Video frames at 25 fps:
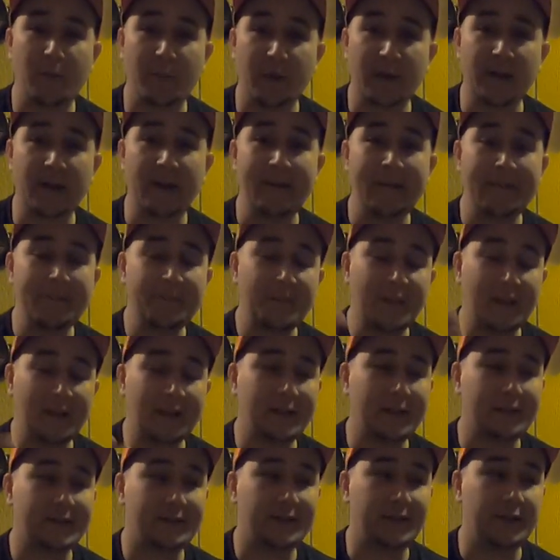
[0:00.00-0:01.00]
but
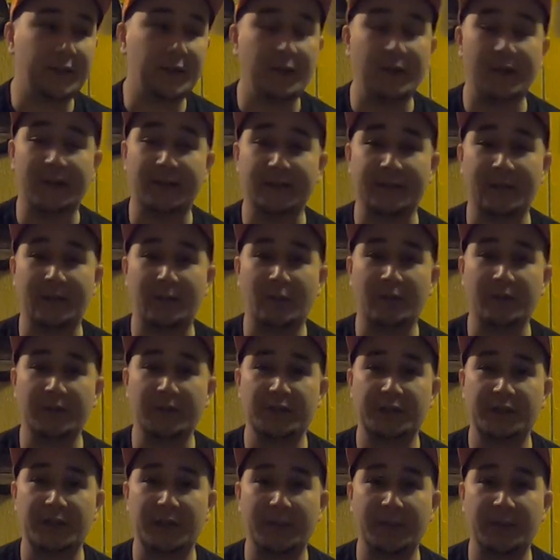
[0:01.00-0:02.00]
like I said to you guys, I wanted to
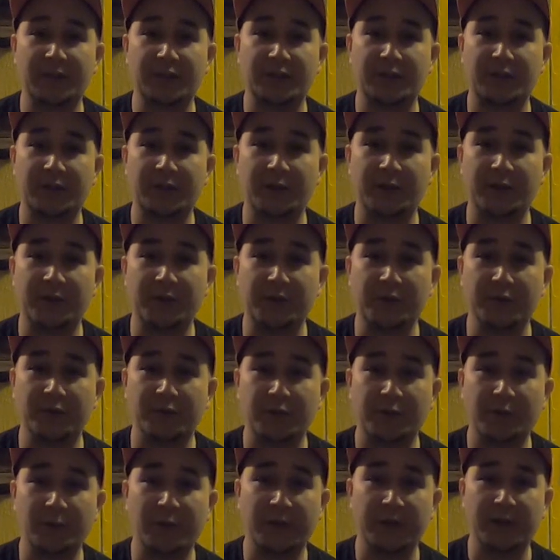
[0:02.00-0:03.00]
share my journey on
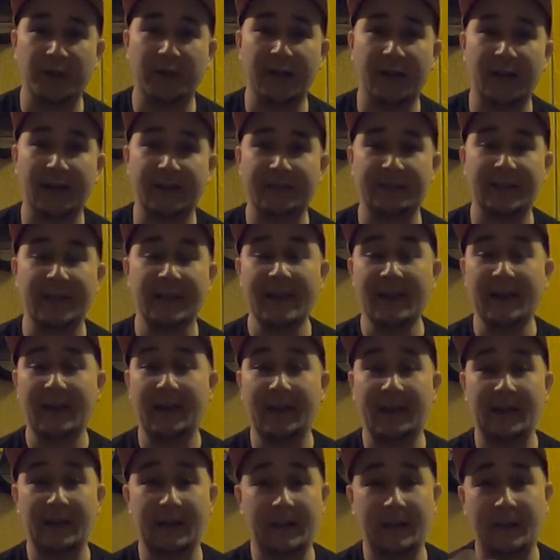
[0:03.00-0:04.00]
YouTube with you guys,
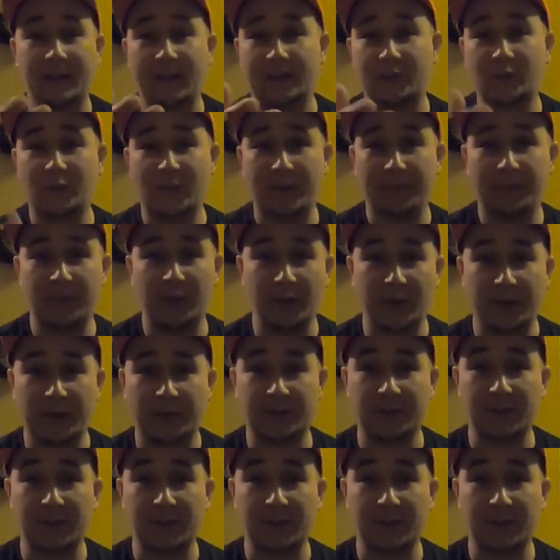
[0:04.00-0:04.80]
and that's what I'm doing.